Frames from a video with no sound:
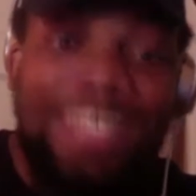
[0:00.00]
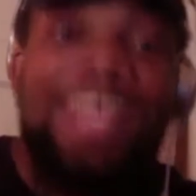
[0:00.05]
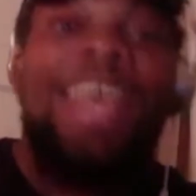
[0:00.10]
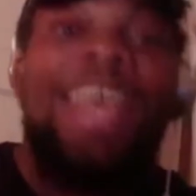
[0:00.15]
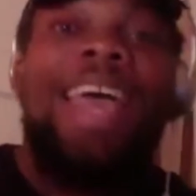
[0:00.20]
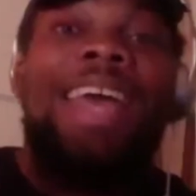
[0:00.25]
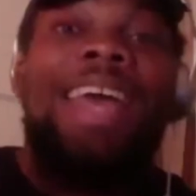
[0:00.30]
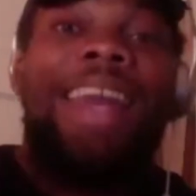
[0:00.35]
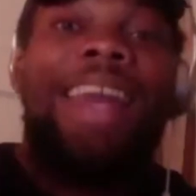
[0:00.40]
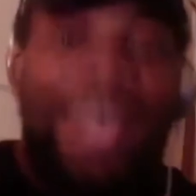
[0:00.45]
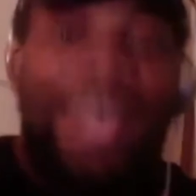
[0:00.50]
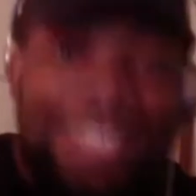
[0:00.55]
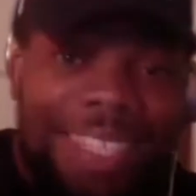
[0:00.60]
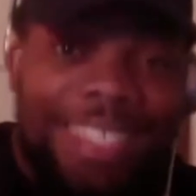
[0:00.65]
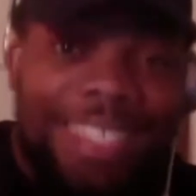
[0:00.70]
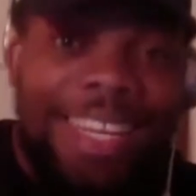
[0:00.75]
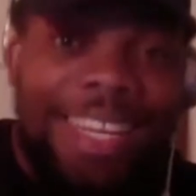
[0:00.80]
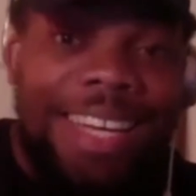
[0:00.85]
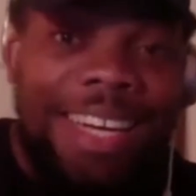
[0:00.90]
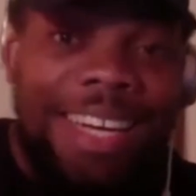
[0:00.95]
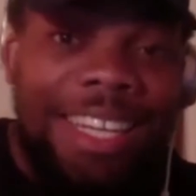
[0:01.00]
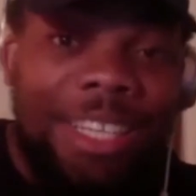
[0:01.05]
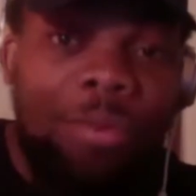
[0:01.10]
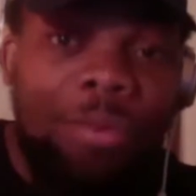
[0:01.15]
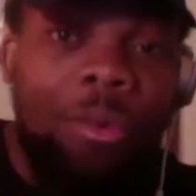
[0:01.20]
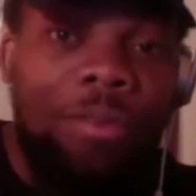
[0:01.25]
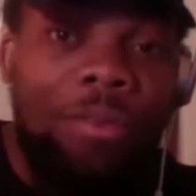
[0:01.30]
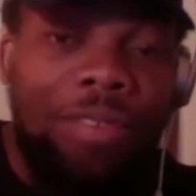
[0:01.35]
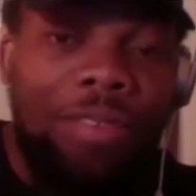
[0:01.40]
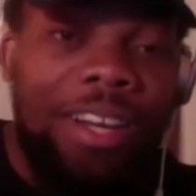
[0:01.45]
and hasn't done nothing
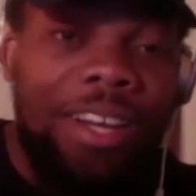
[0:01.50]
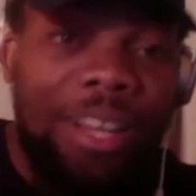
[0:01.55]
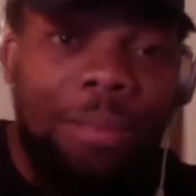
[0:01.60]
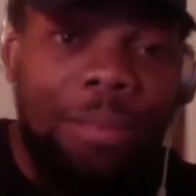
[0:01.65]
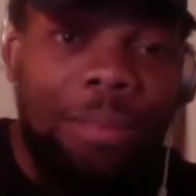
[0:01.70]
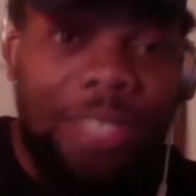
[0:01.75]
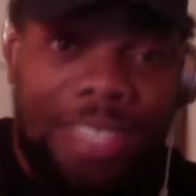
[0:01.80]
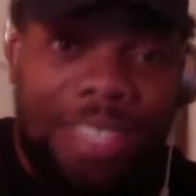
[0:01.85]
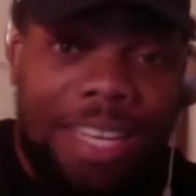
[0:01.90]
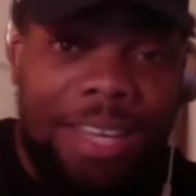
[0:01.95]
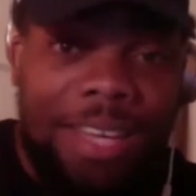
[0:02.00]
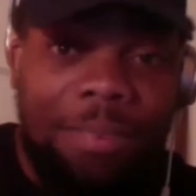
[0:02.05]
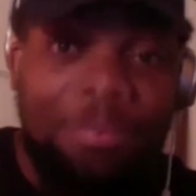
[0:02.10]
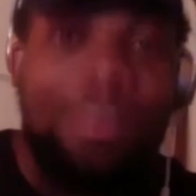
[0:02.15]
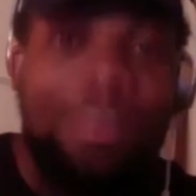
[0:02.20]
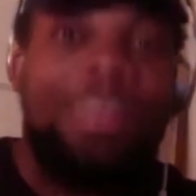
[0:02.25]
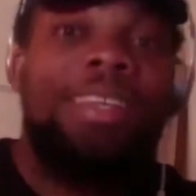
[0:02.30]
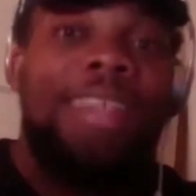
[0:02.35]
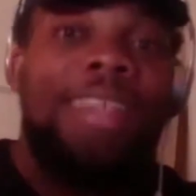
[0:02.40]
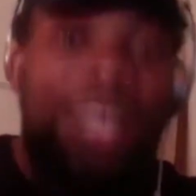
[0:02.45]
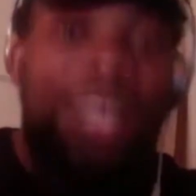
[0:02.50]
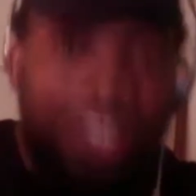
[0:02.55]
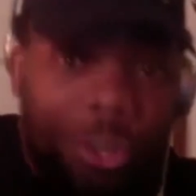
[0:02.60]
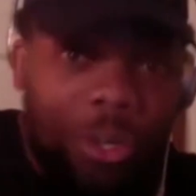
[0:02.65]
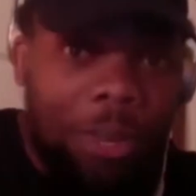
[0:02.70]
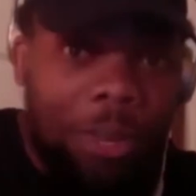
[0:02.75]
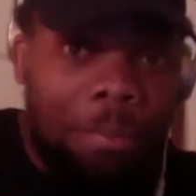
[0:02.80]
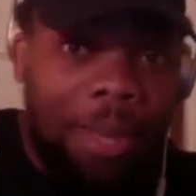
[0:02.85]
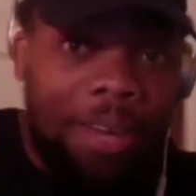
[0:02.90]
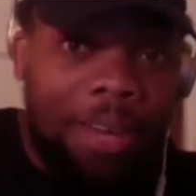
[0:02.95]
within the Clippers team. That's who
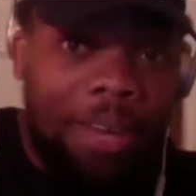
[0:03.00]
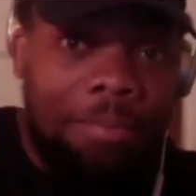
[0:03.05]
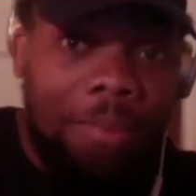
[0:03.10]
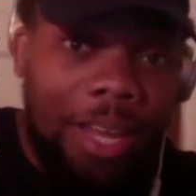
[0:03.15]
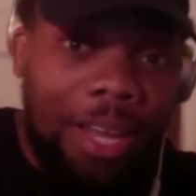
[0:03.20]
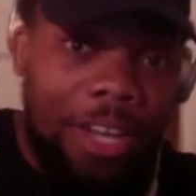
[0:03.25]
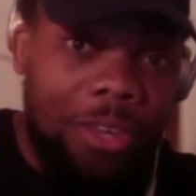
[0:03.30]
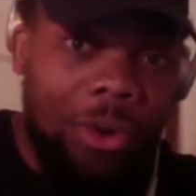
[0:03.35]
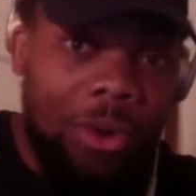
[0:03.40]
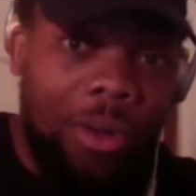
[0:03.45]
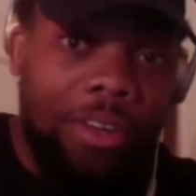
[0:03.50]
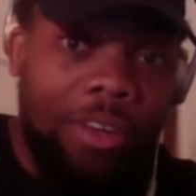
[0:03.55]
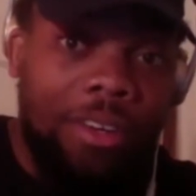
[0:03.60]
you're betting money on.